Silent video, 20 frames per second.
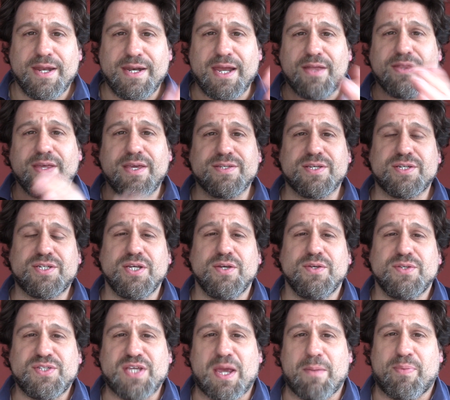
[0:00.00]
Now, these are two
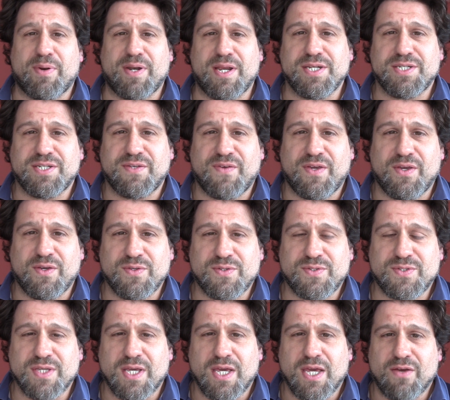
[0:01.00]
separate
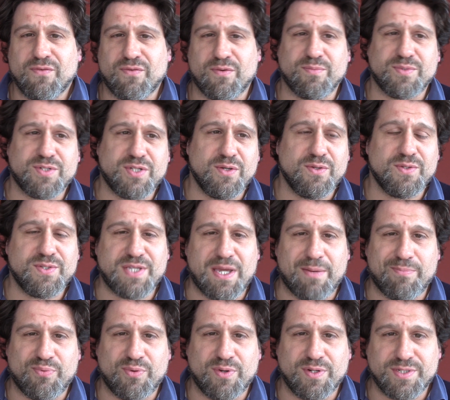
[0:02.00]
interviews from two
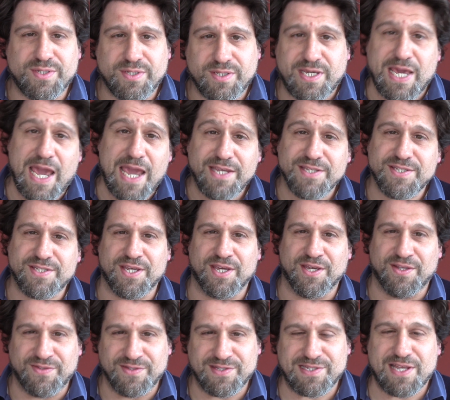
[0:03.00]
separate
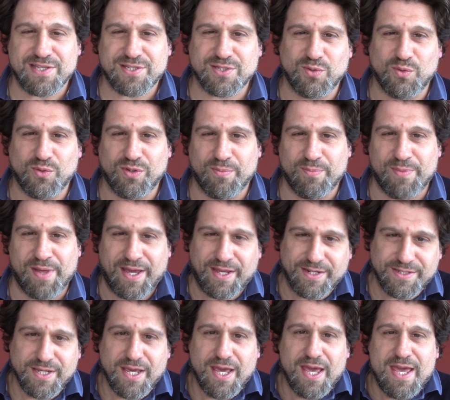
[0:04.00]
Caseyans, let's call them
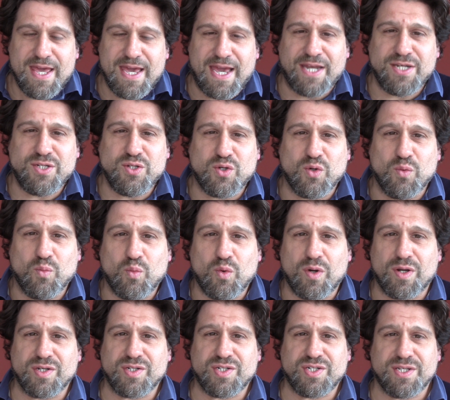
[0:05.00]
that. And you can
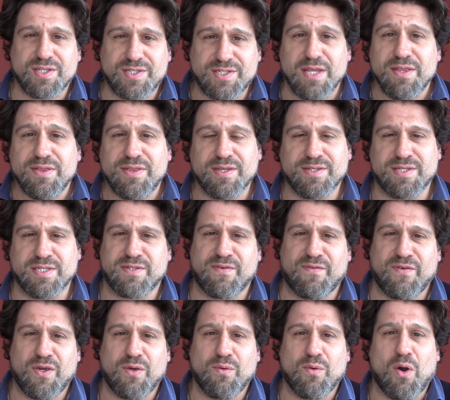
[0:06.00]
watch Cynthia's
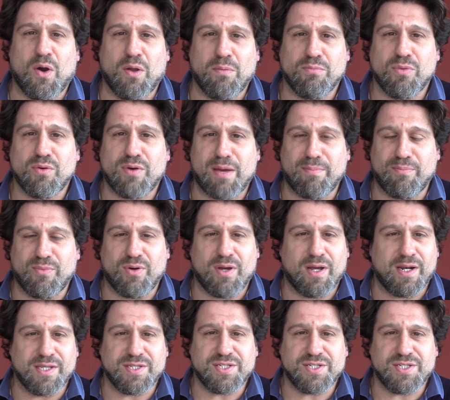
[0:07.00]
interview on Murad Morali's